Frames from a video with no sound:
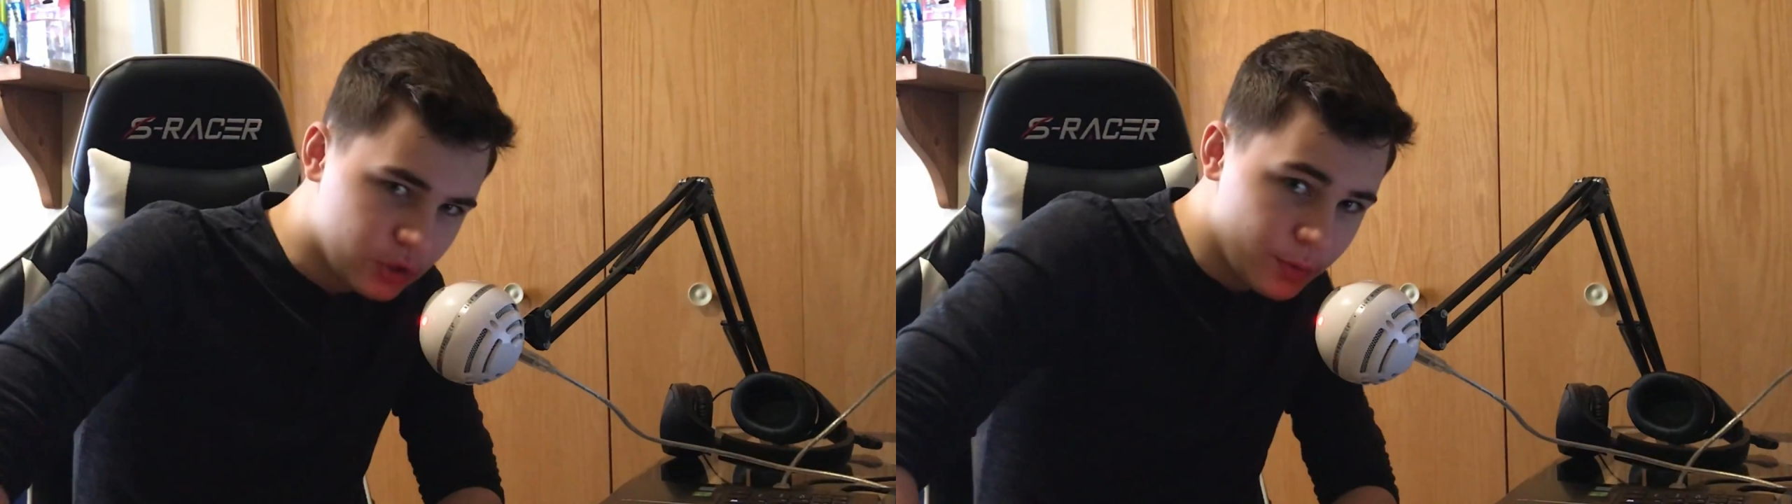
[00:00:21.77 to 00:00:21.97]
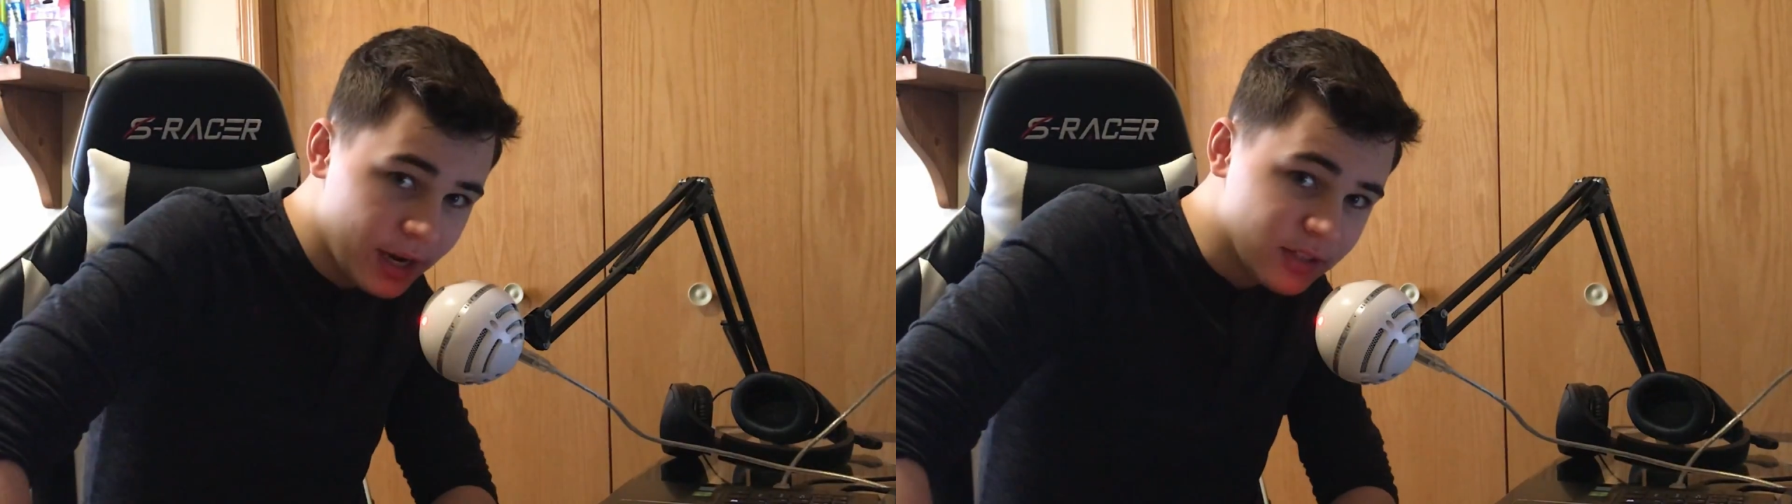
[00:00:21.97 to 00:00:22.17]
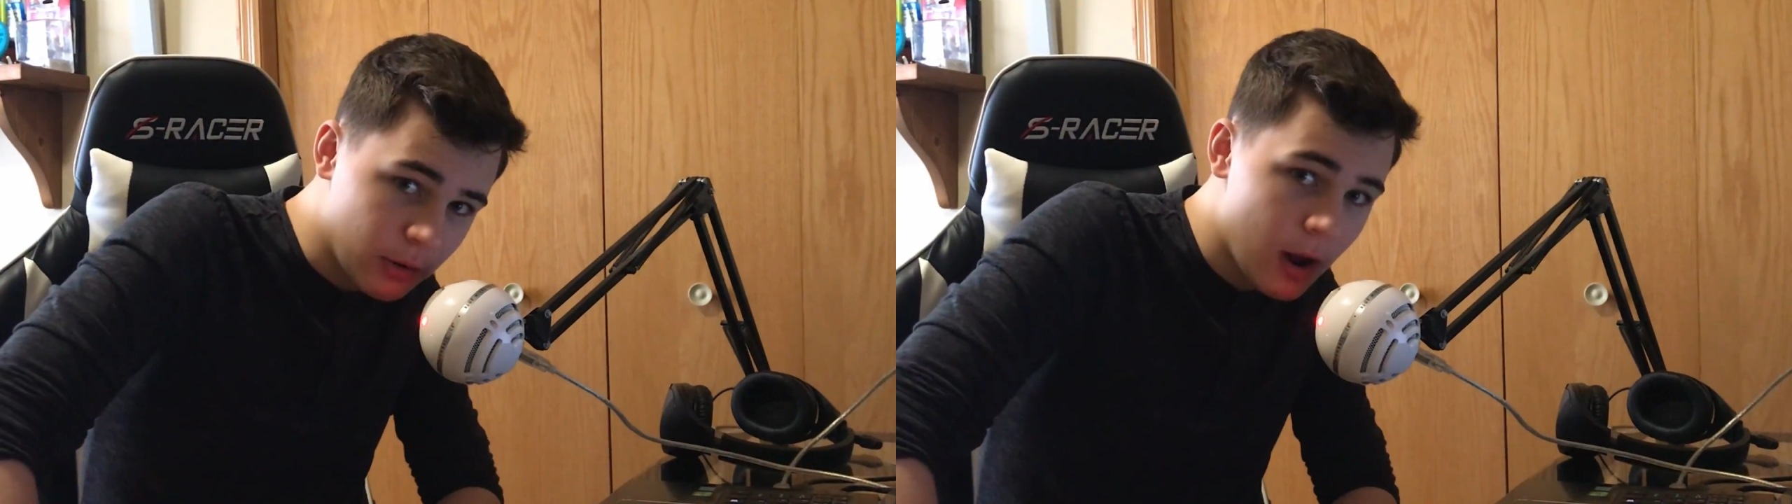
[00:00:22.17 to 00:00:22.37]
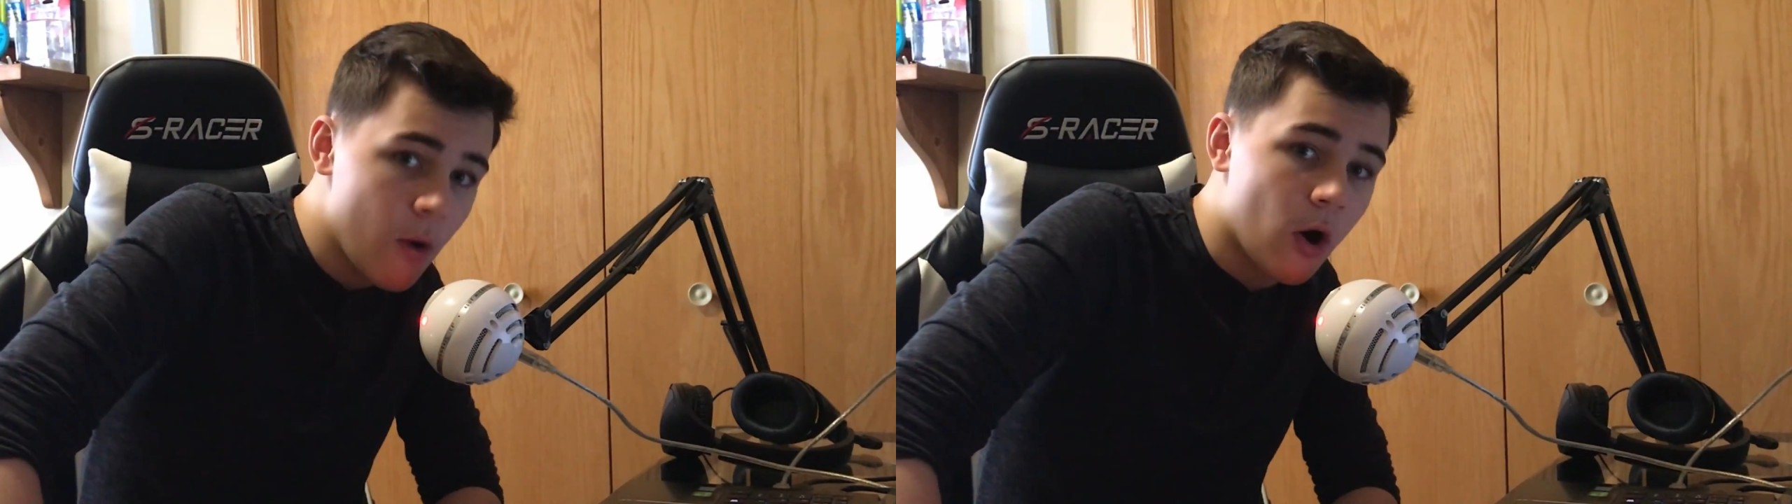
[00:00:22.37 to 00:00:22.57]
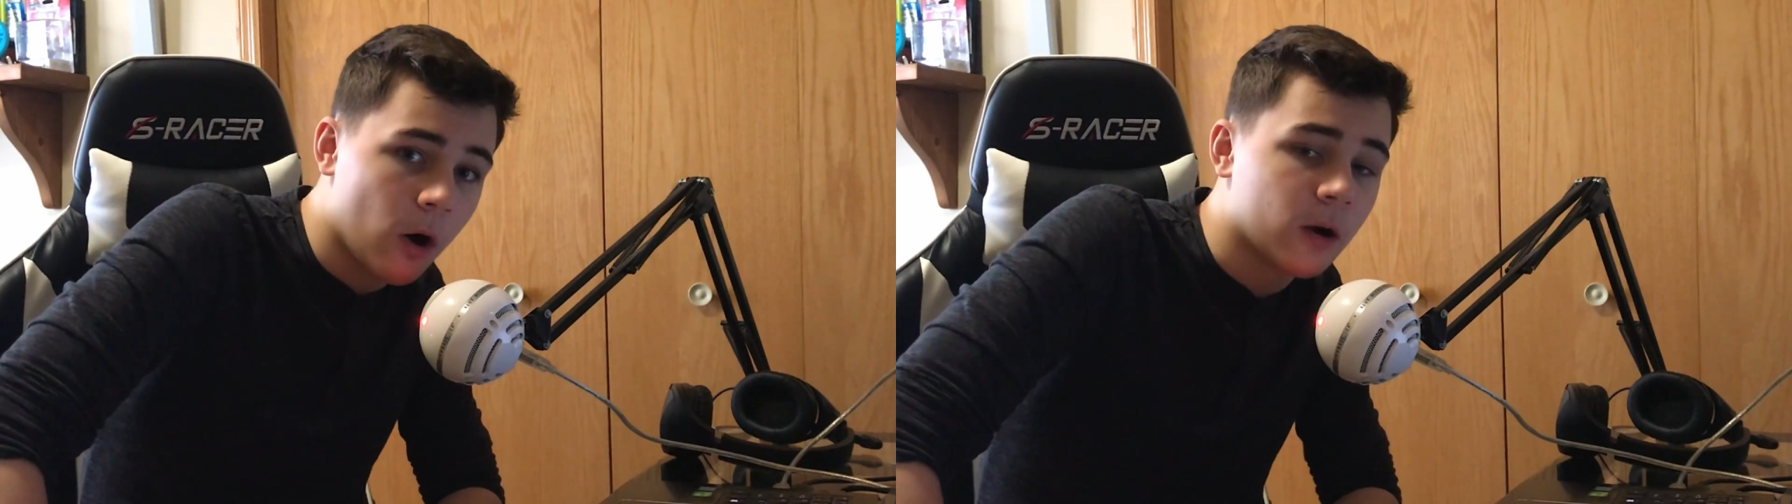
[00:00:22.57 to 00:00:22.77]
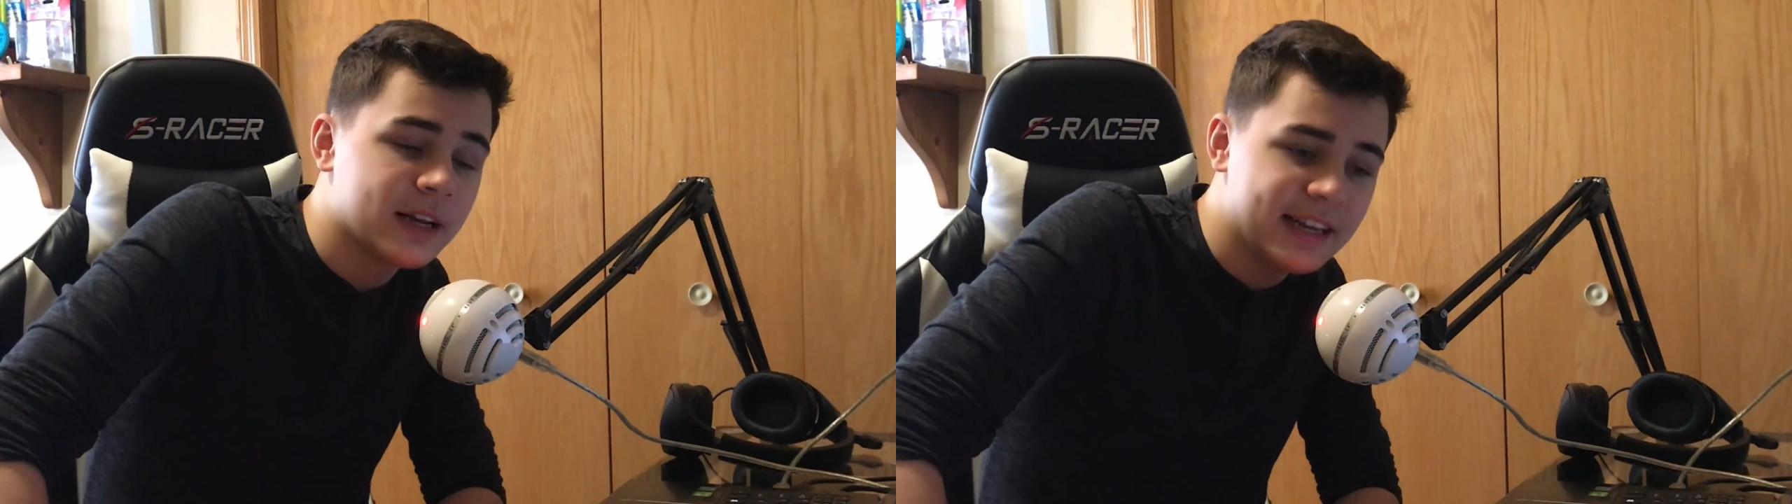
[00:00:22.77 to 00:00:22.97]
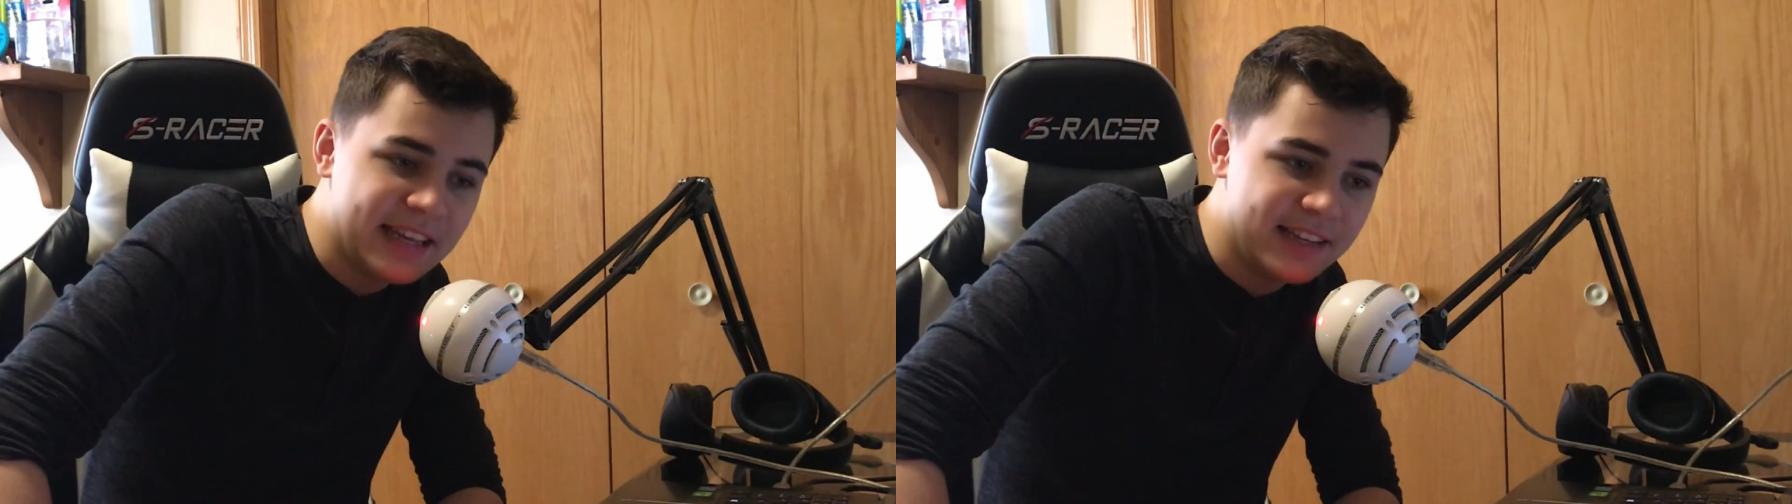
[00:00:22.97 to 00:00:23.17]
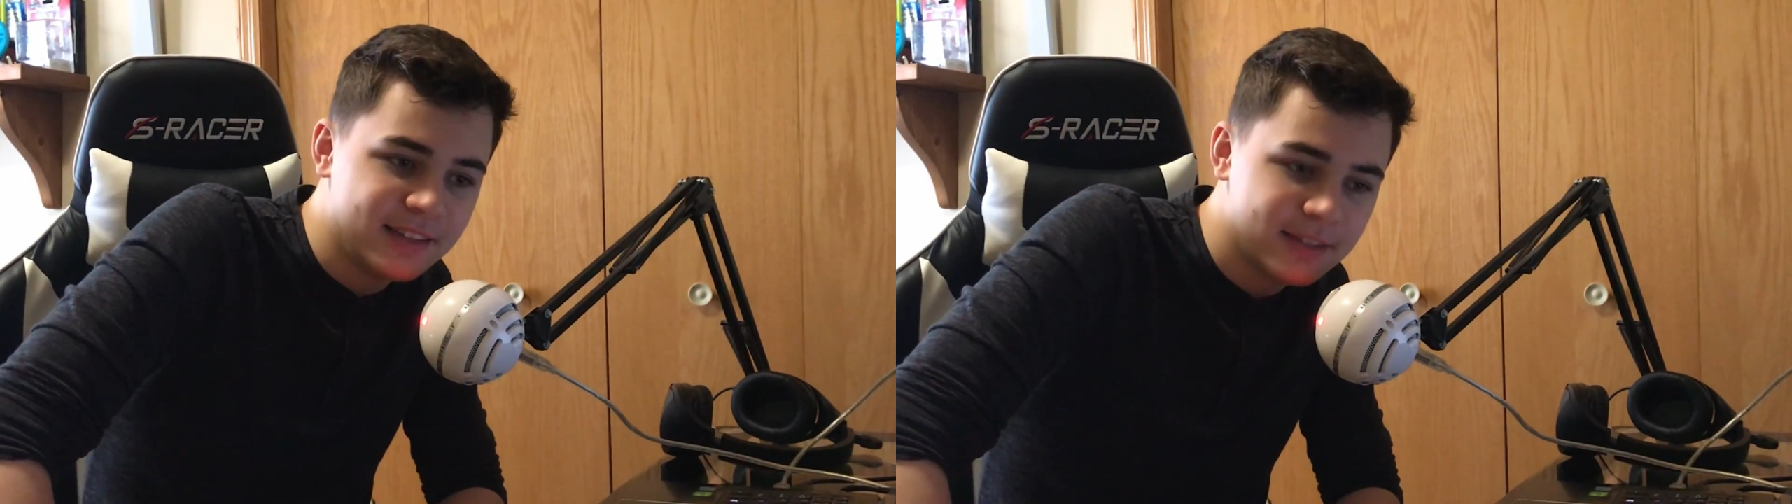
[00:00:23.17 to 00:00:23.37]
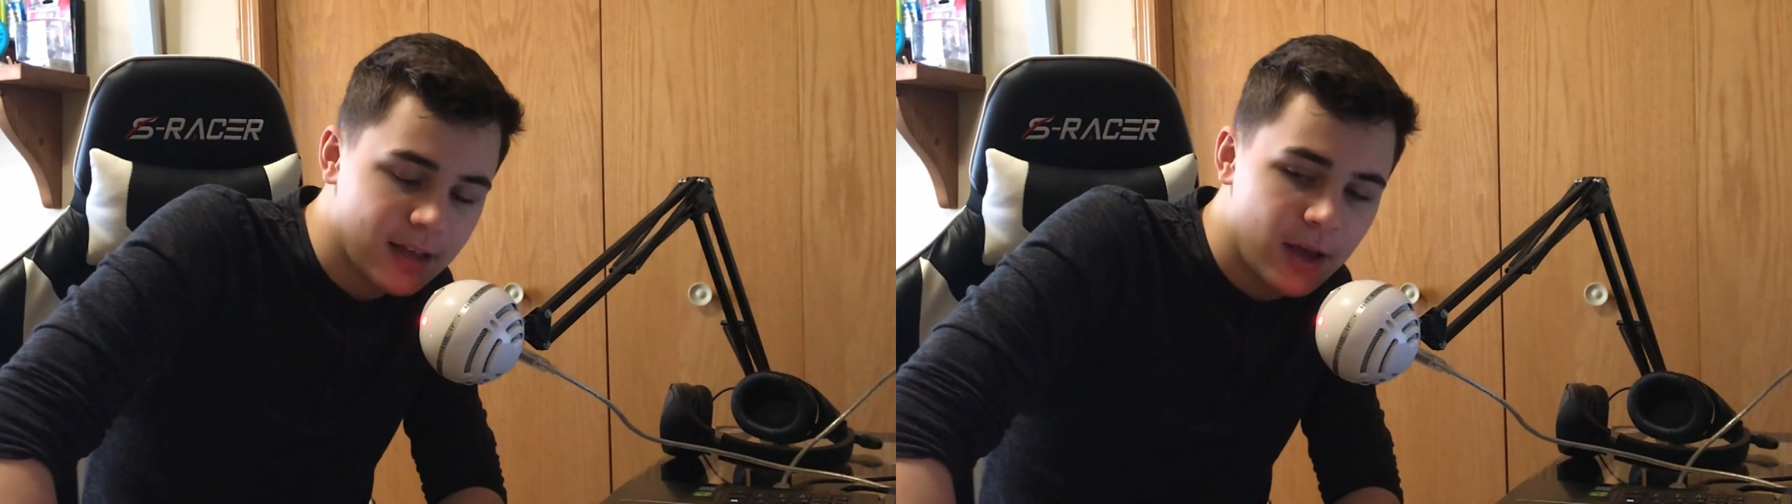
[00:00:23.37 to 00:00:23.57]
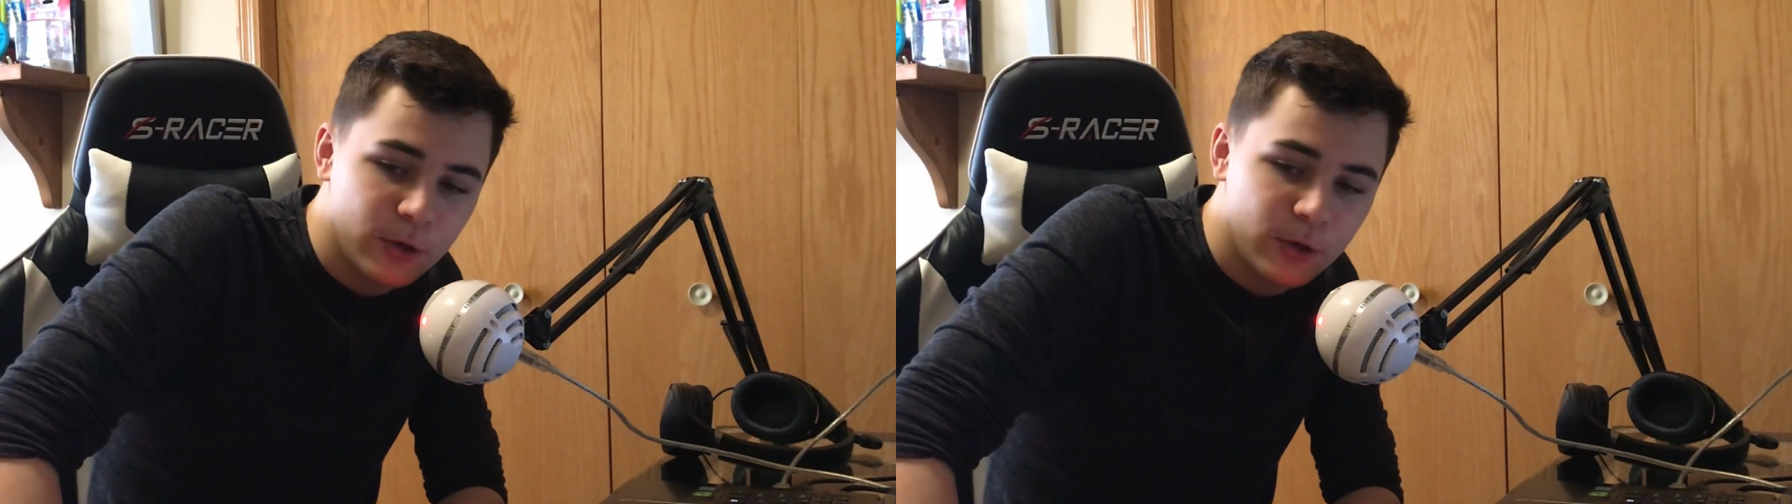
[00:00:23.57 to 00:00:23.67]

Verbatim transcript: do you guys know how hard it is